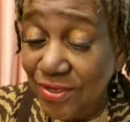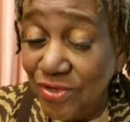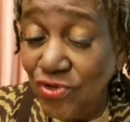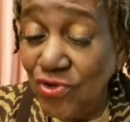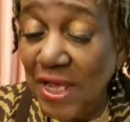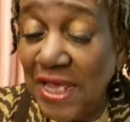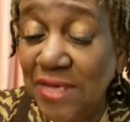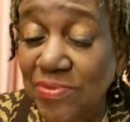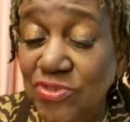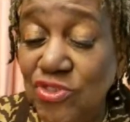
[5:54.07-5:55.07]
you're
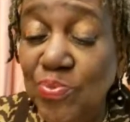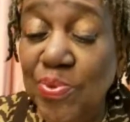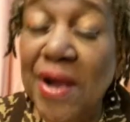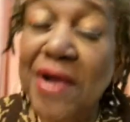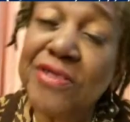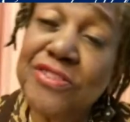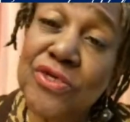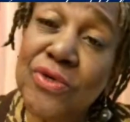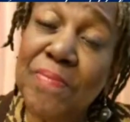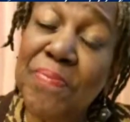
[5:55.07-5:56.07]
able to
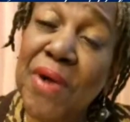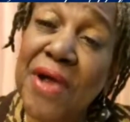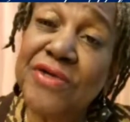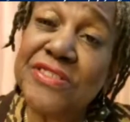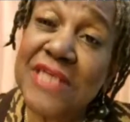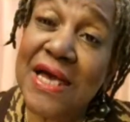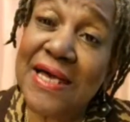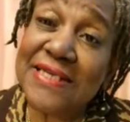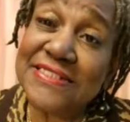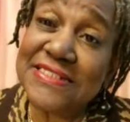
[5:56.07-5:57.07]

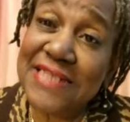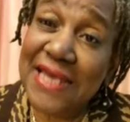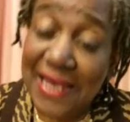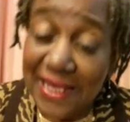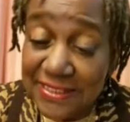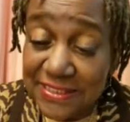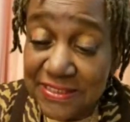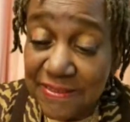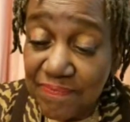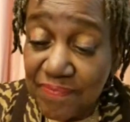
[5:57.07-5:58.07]
prioritize
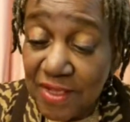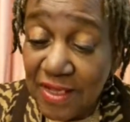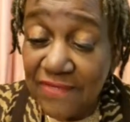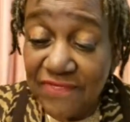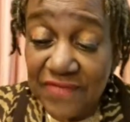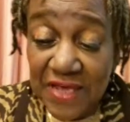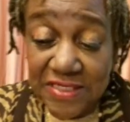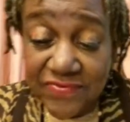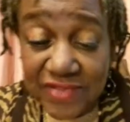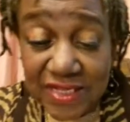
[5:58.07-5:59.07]
tasks
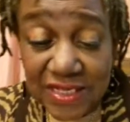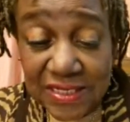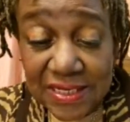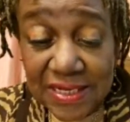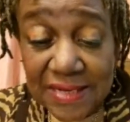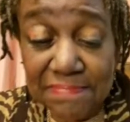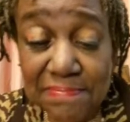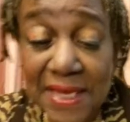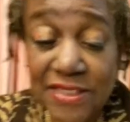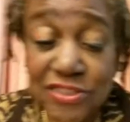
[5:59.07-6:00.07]
effectively,
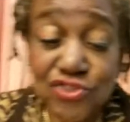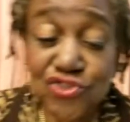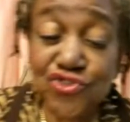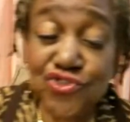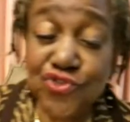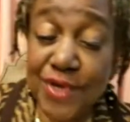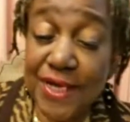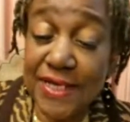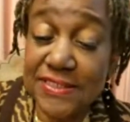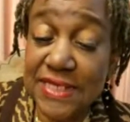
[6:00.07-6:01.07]
manage
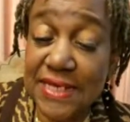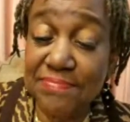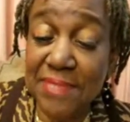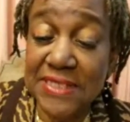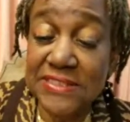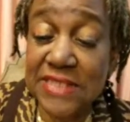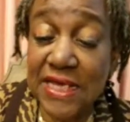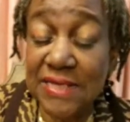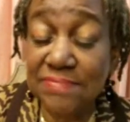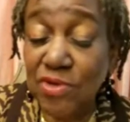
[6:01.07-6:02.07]
stress, and
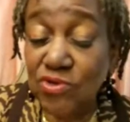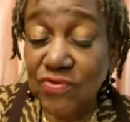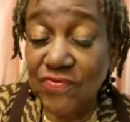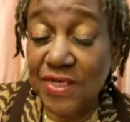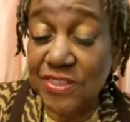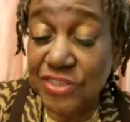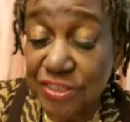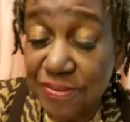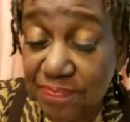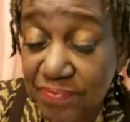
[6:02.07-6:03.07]
maintain
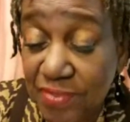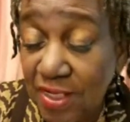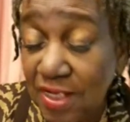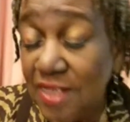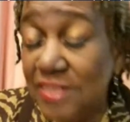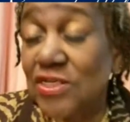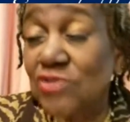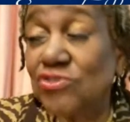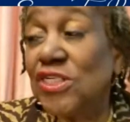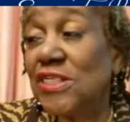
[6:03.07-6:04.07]
motivation.
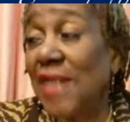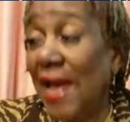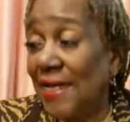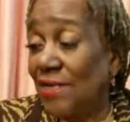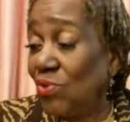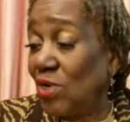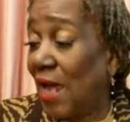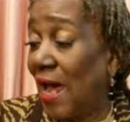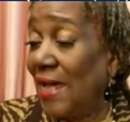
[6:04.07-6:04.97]
So tonight, what I